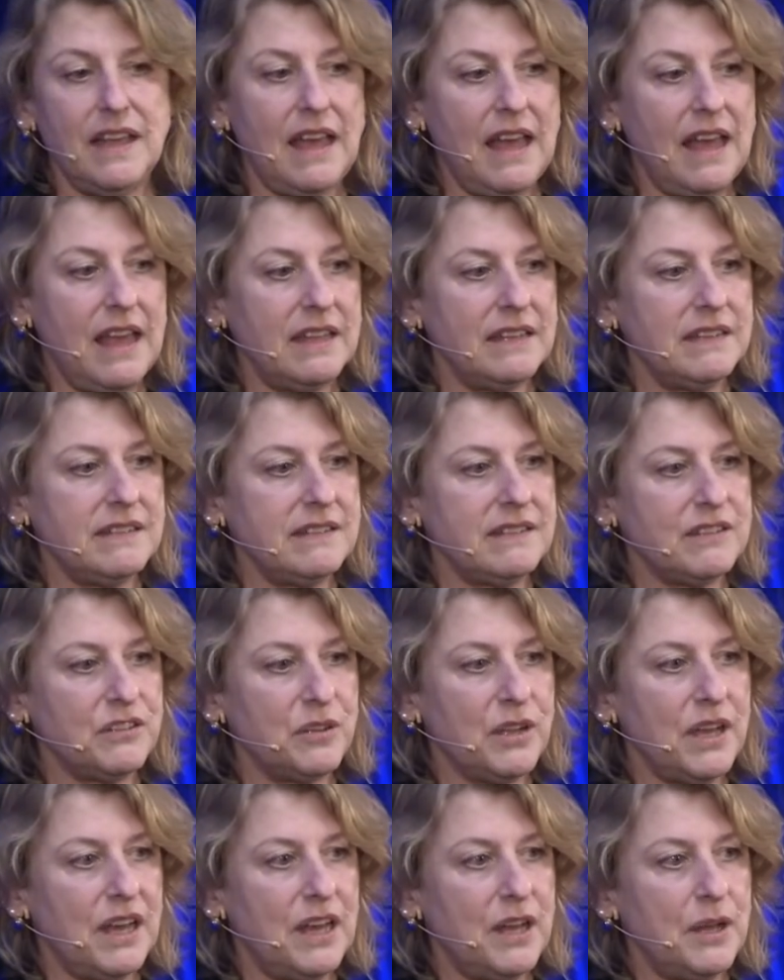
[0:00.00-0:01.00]
And
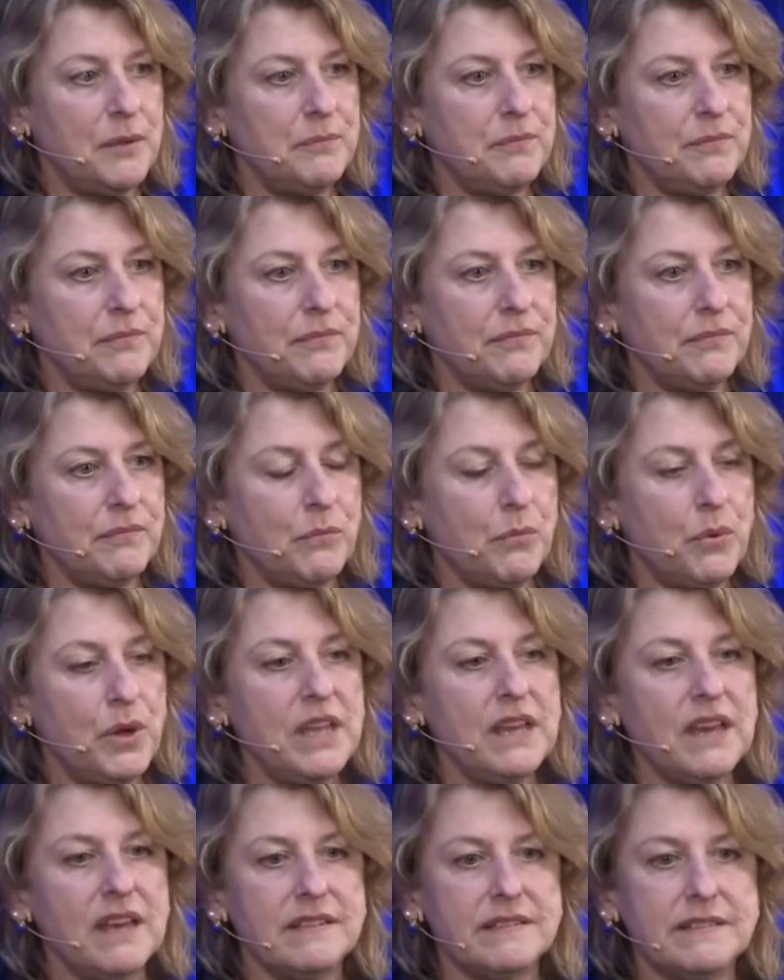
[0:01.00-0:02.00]
um,
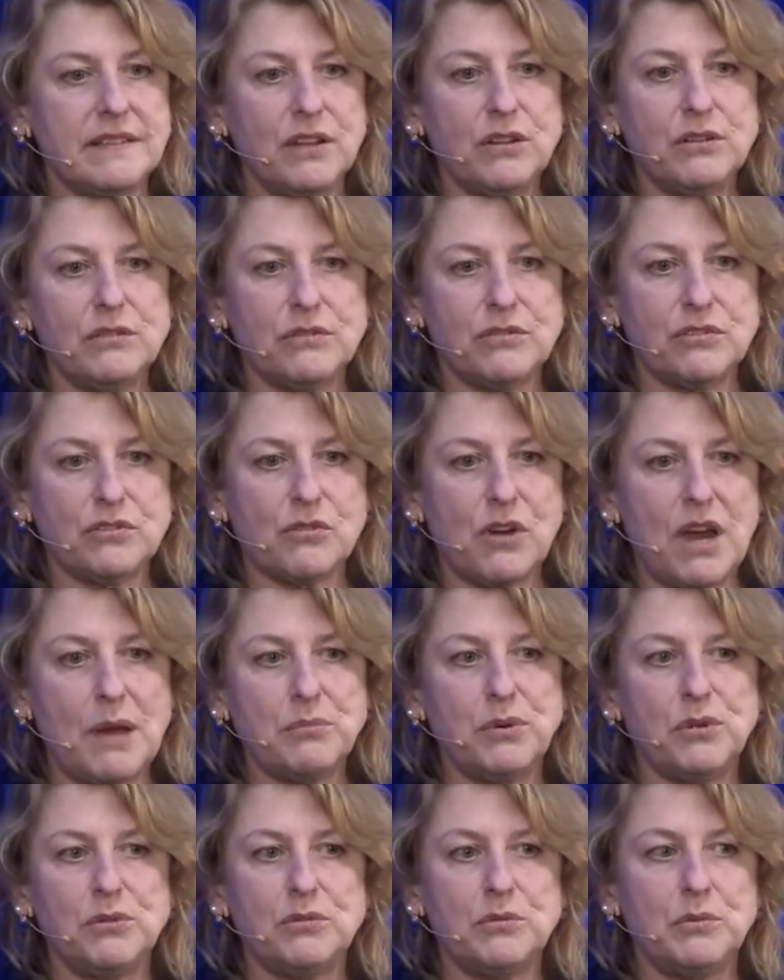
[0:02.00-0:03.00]
we ourselves
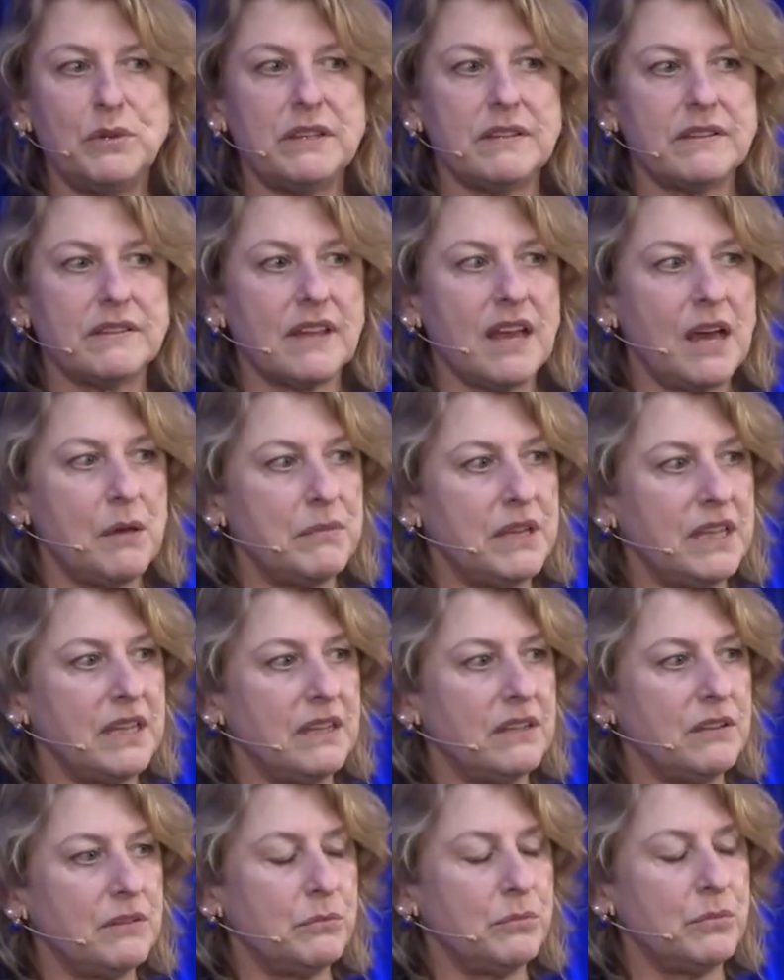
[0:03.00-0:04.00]
grappled with
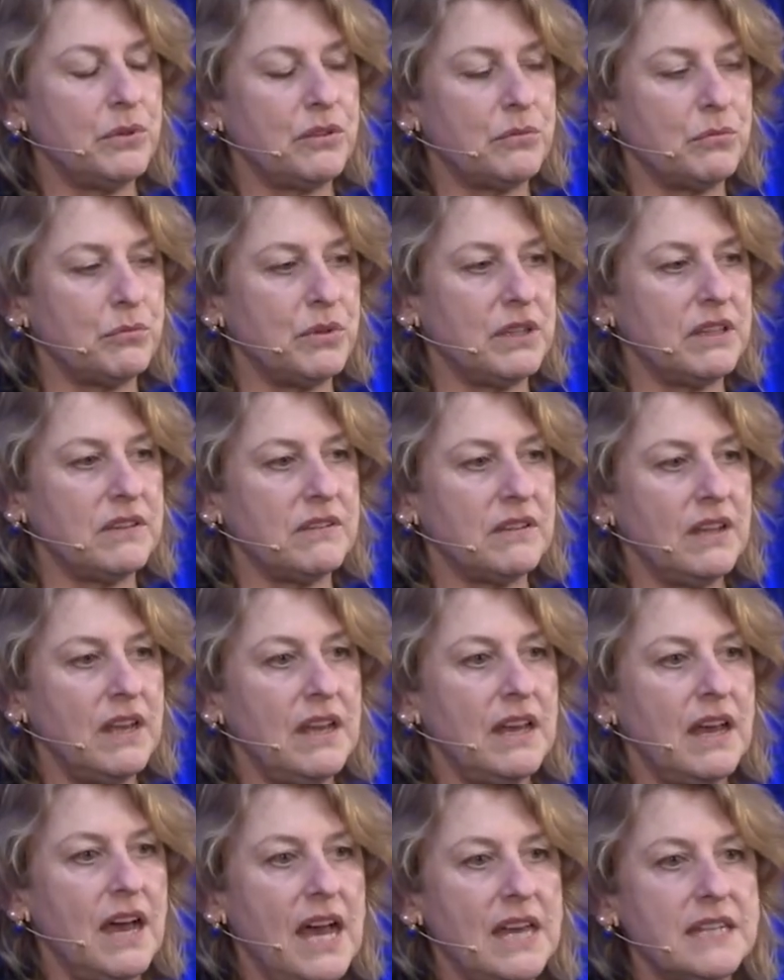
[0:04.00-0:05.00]
coming with with
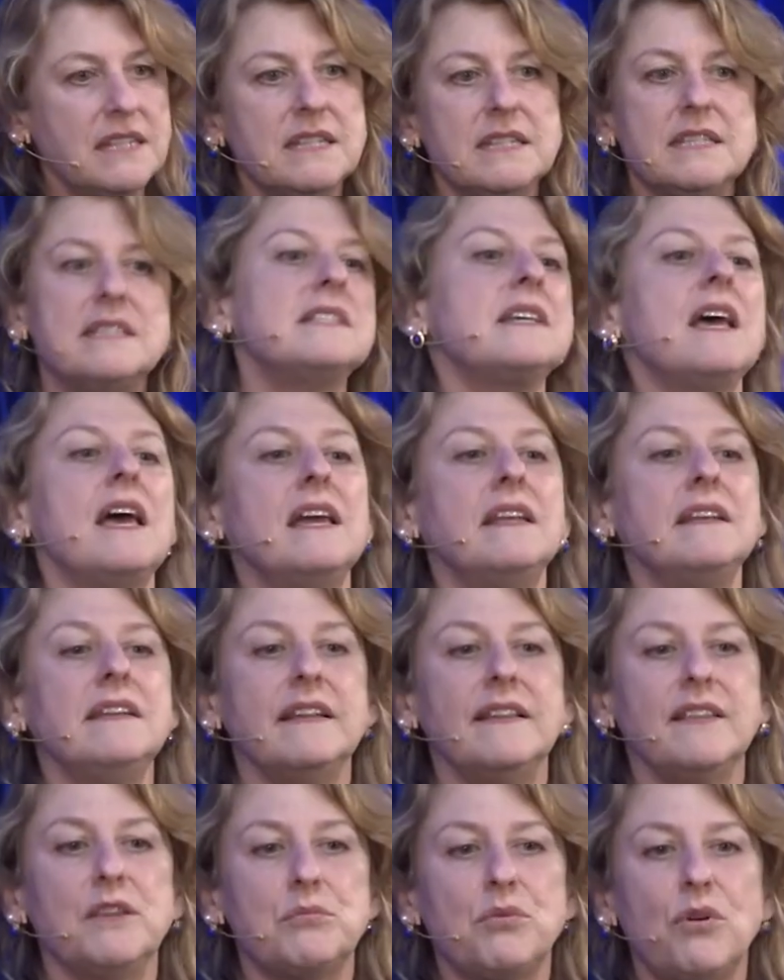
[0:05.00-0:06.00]

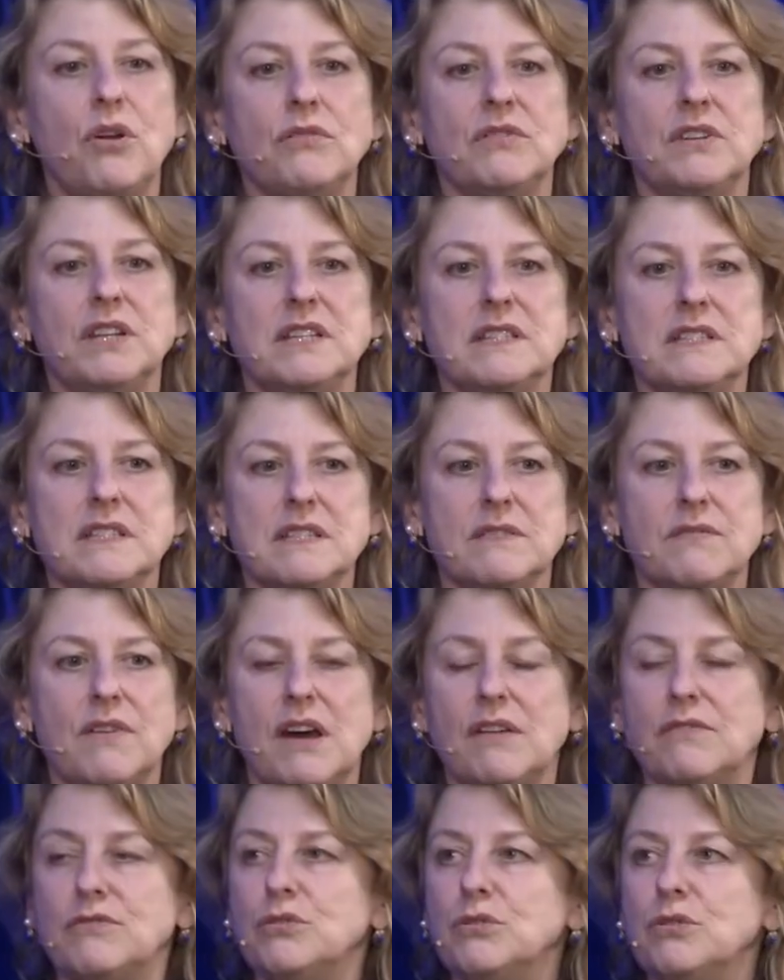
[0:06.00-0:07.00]
understanding the provenance of
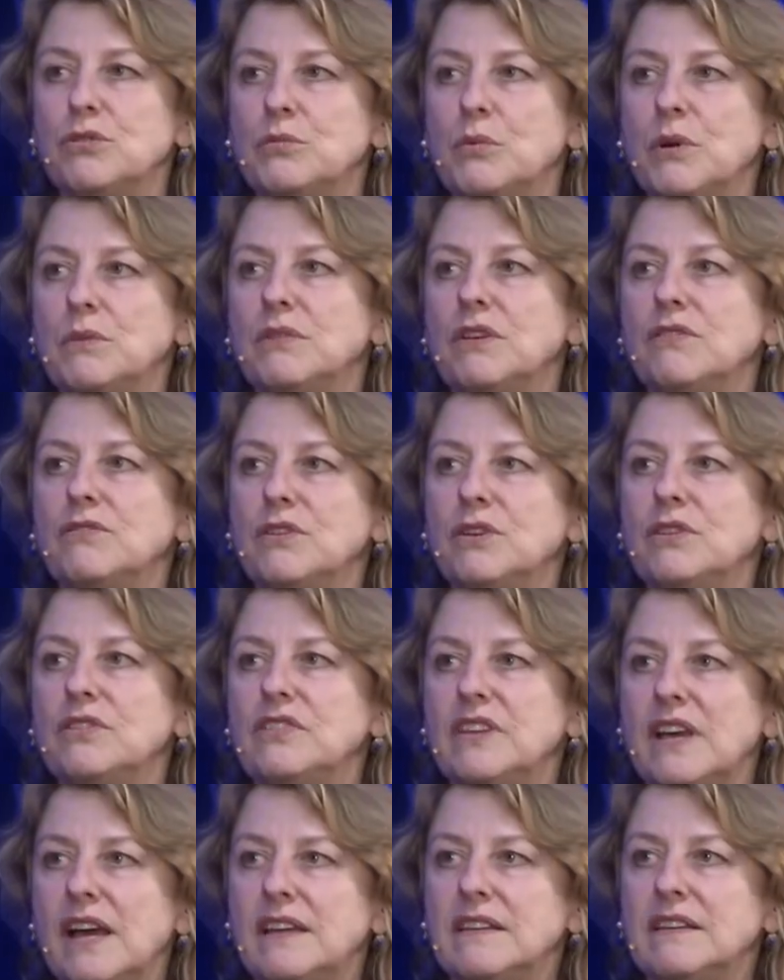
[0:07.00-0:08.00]
our food when we first
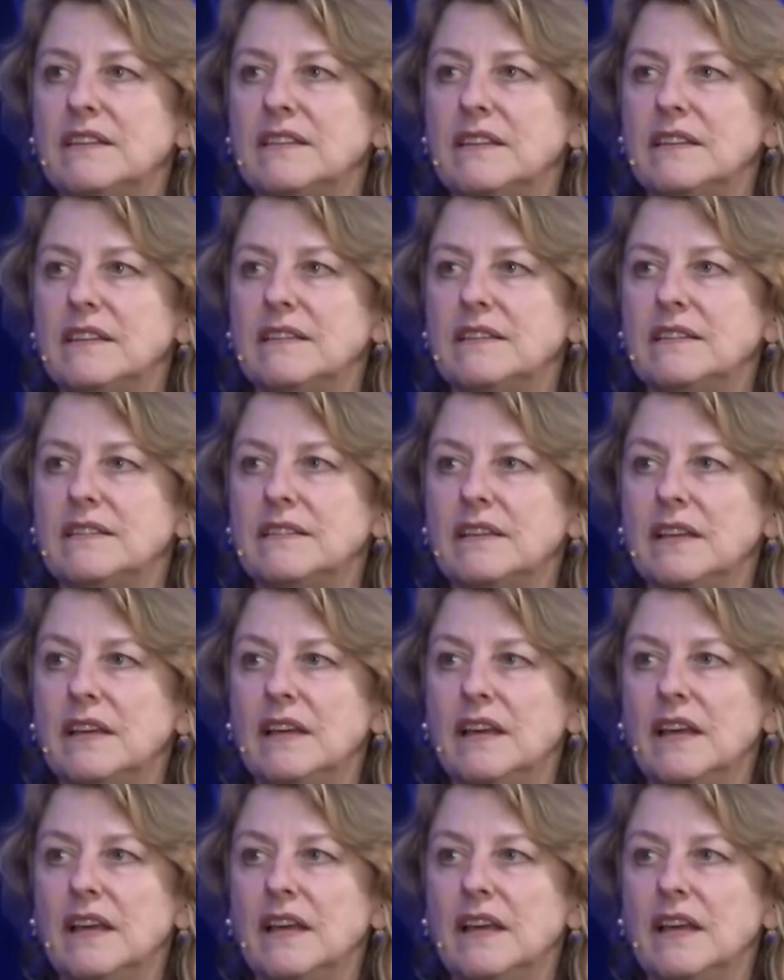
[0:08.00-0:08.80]
started this,